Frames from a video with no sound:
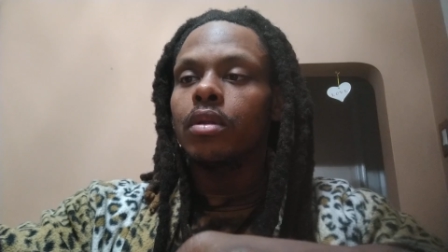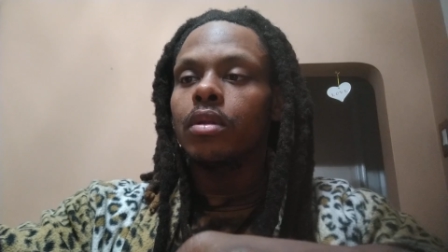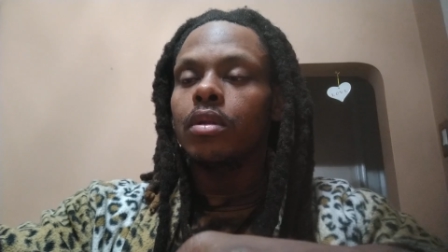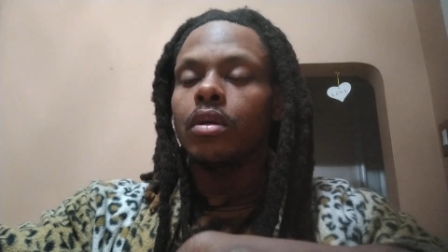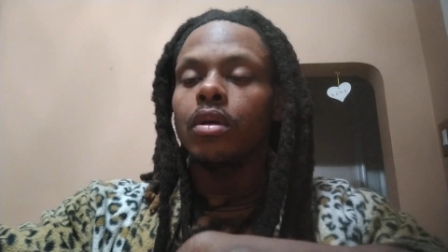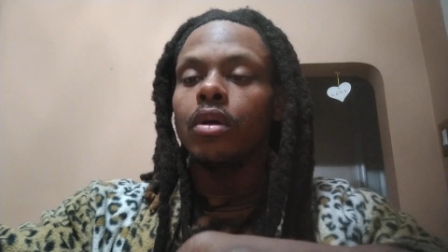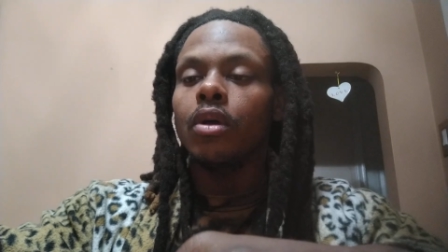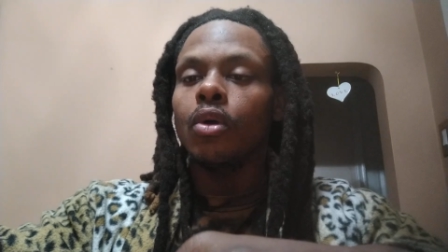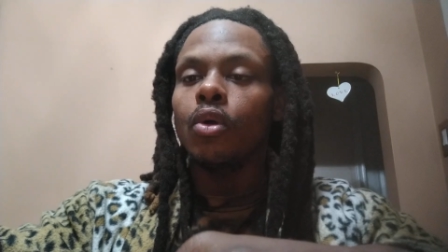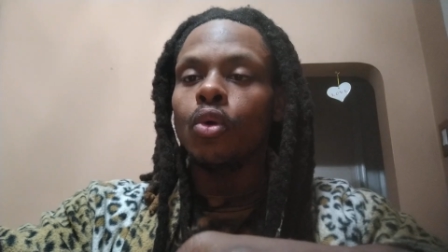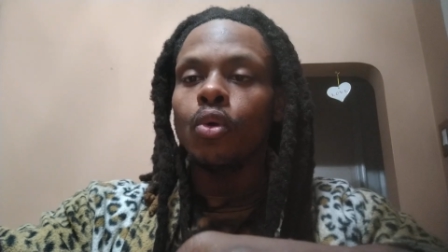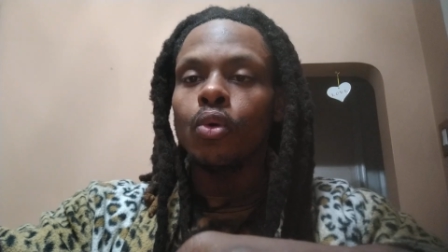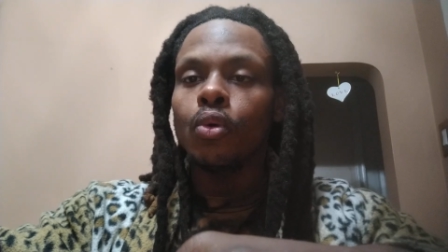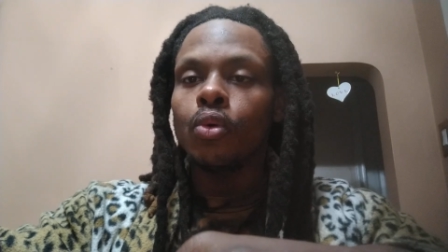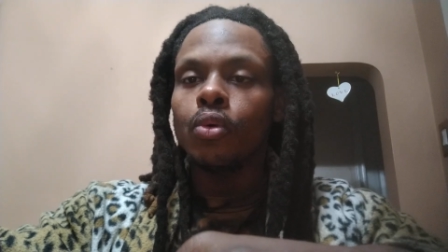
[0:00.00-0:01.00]
the
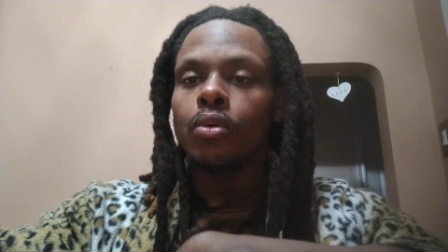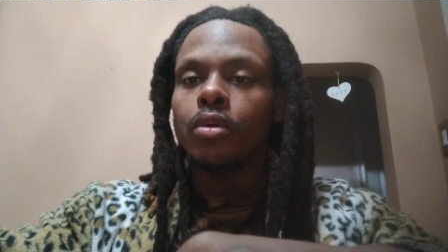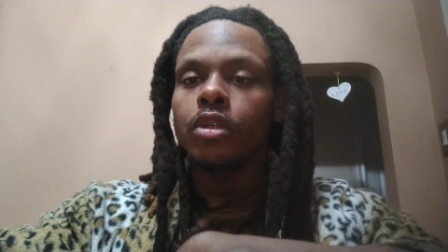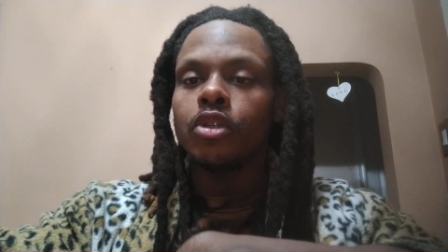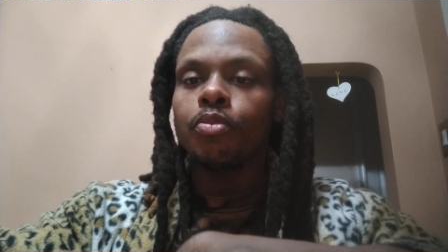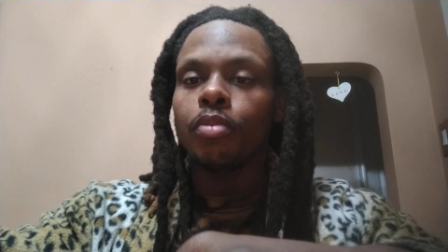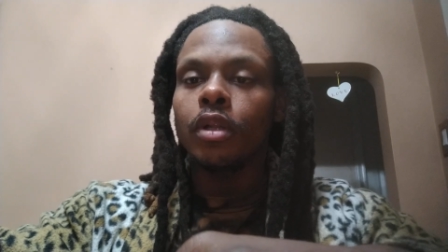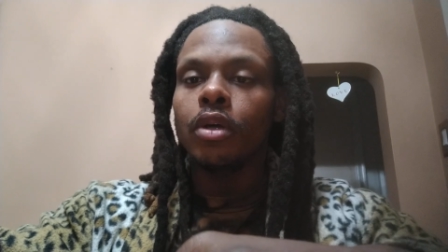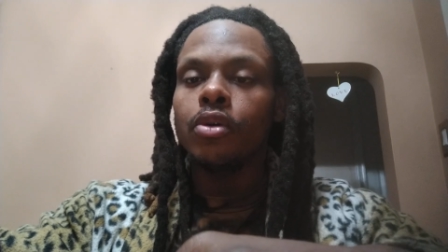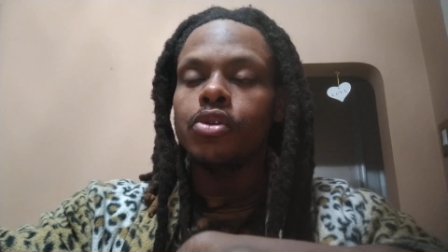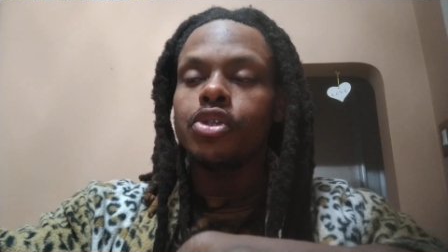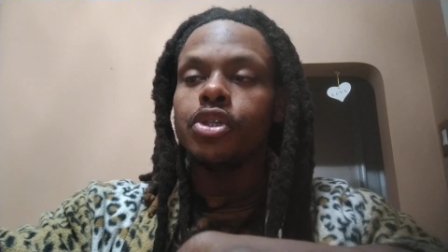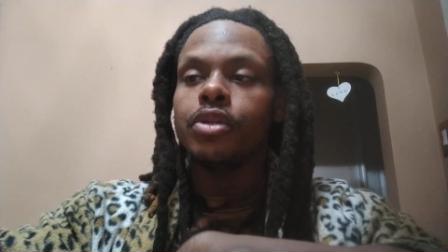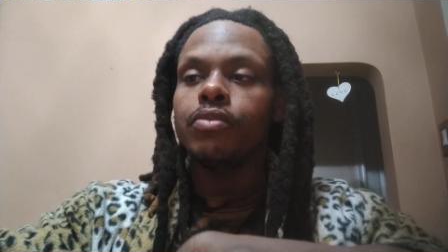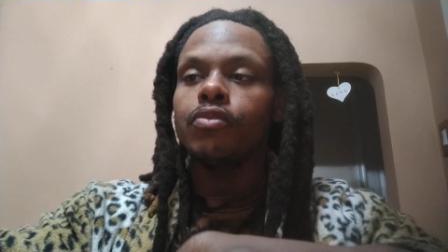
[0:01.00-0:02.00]
whole
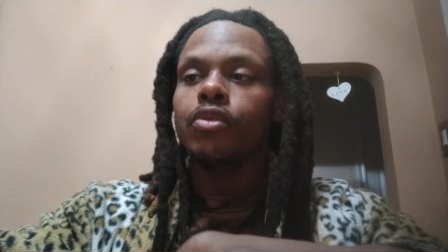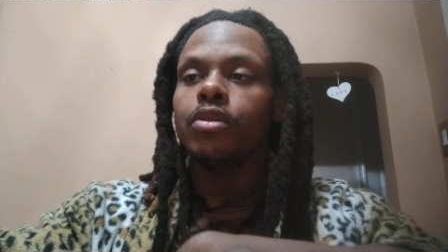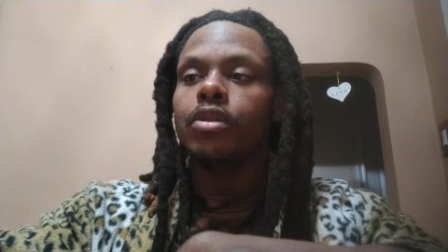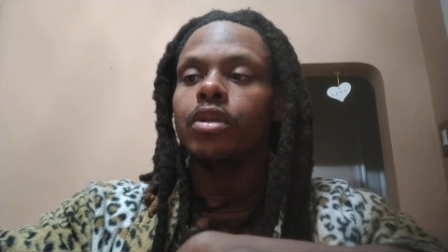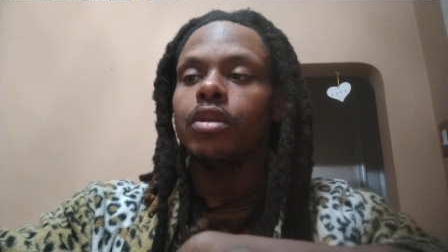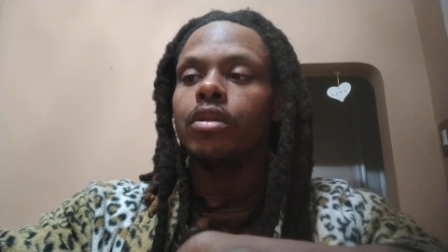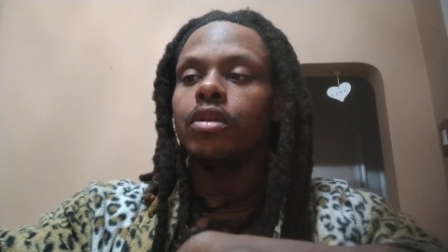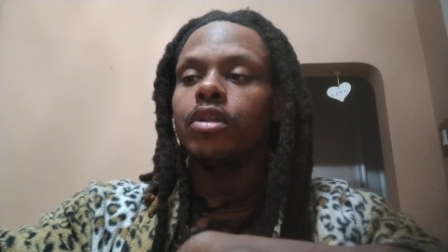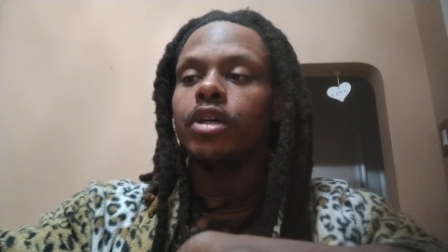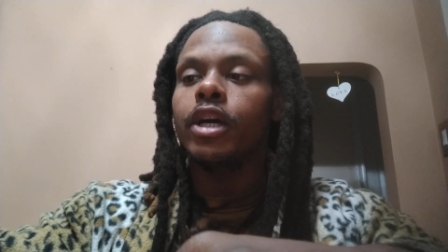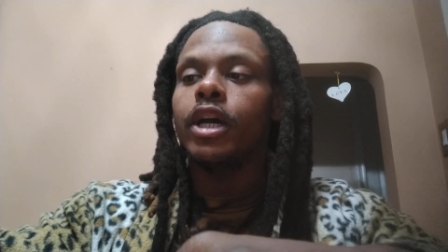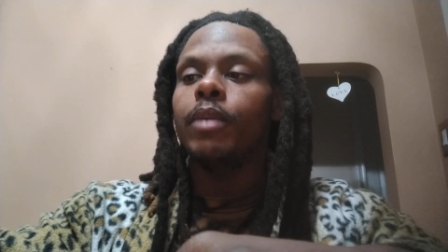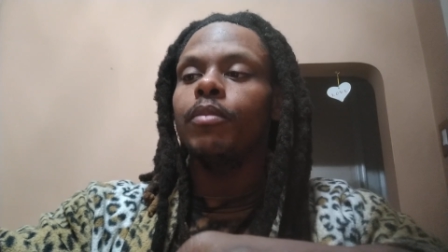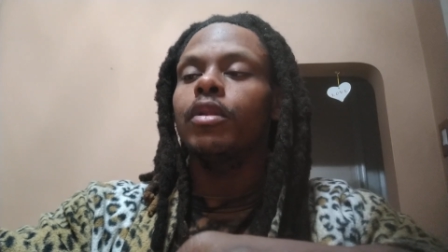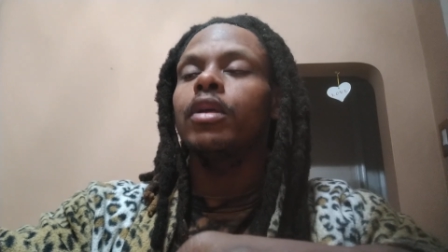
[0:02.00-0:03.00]
explosion within the
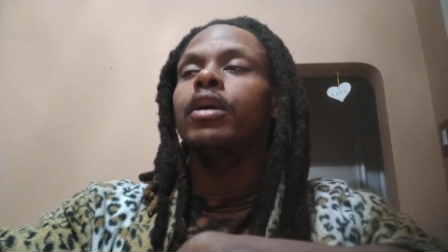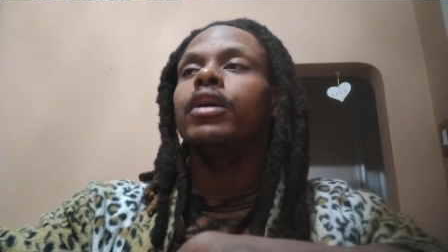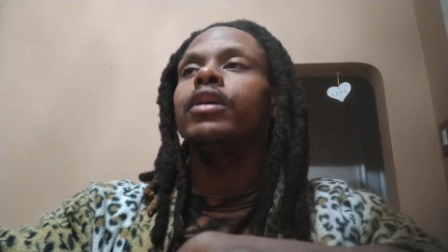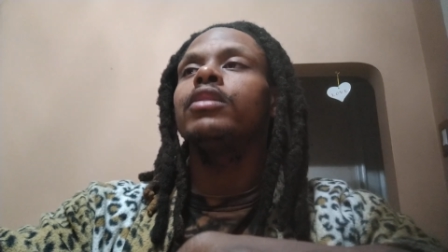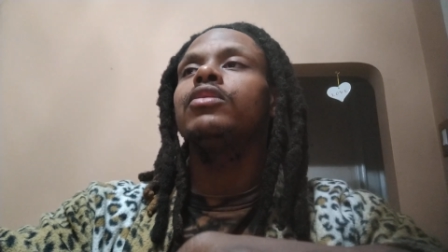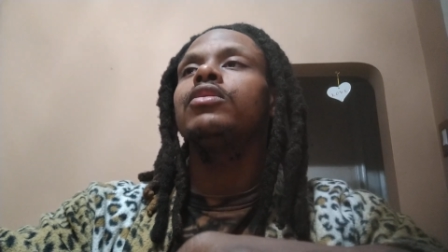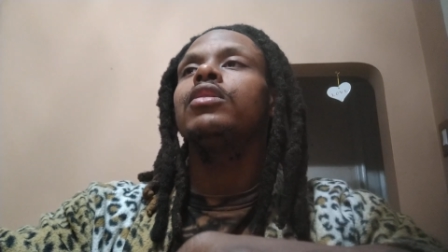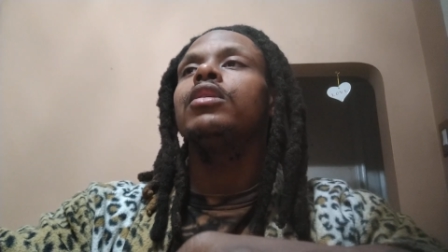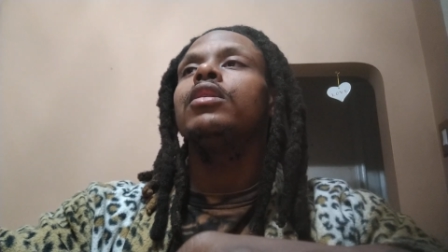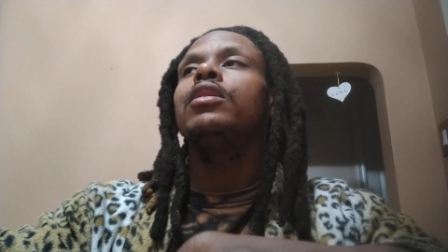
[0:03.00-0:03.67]
timelines